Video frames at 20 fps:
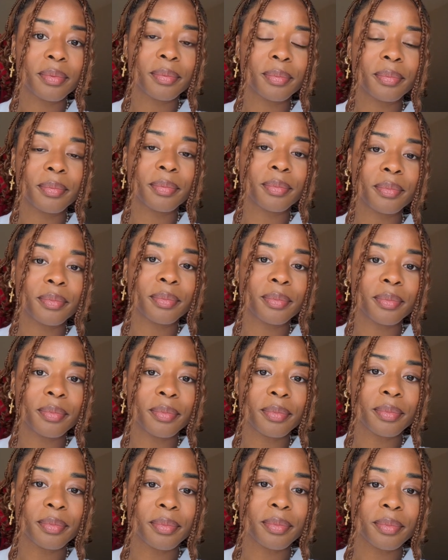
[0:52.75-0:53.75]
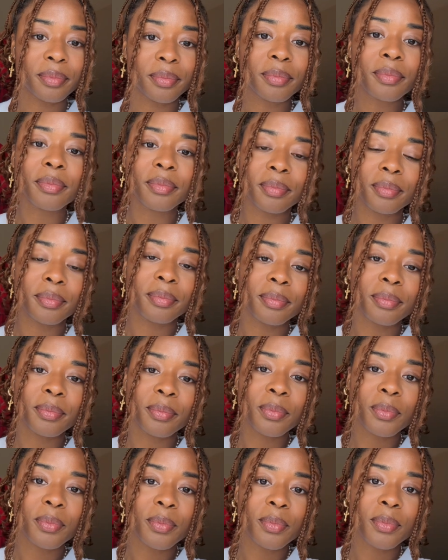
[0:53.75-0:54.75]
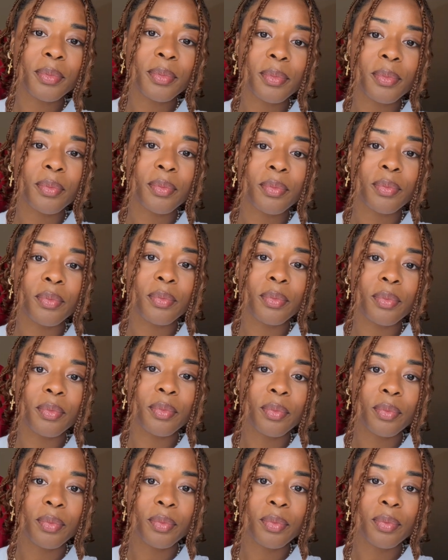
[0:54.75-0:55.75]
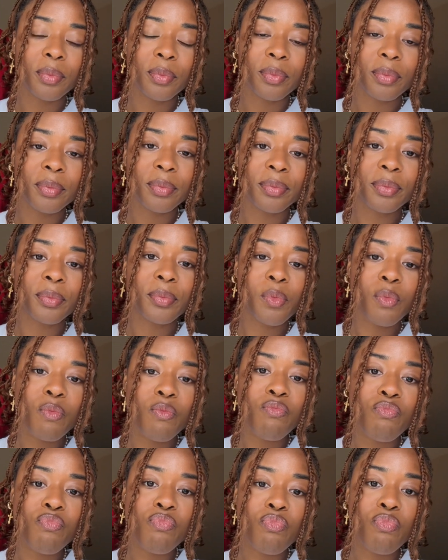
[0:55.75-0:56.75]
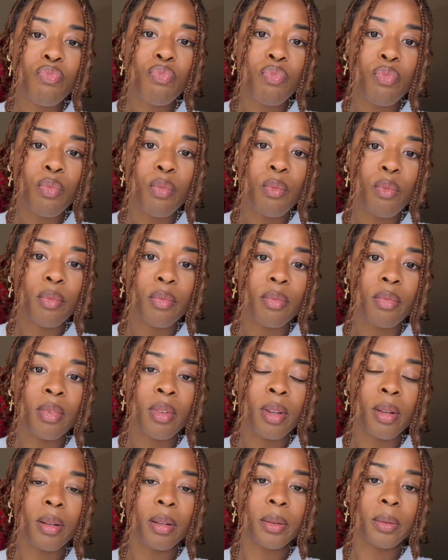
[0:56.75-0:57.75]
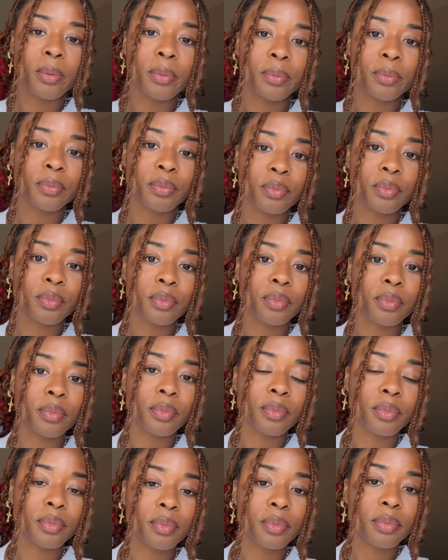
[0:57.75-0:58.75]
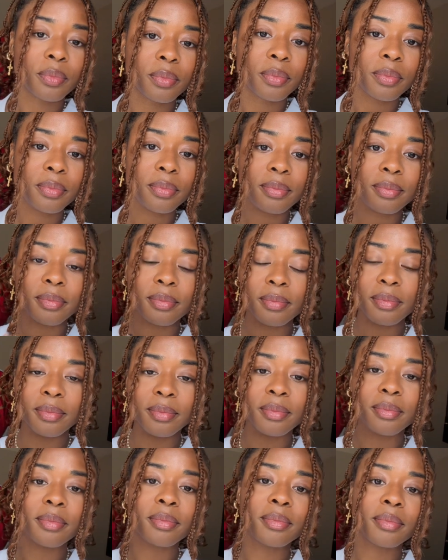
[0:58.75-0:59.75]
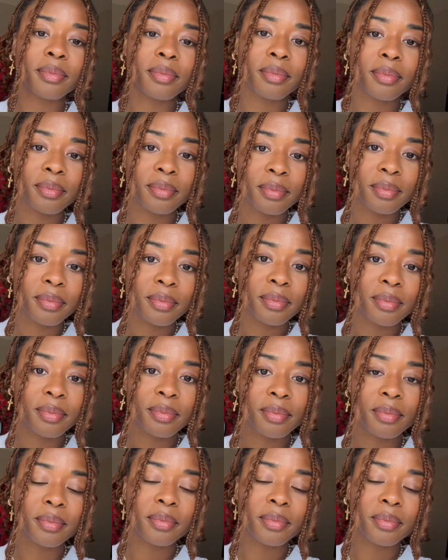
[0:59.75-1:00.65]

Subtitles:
(silent)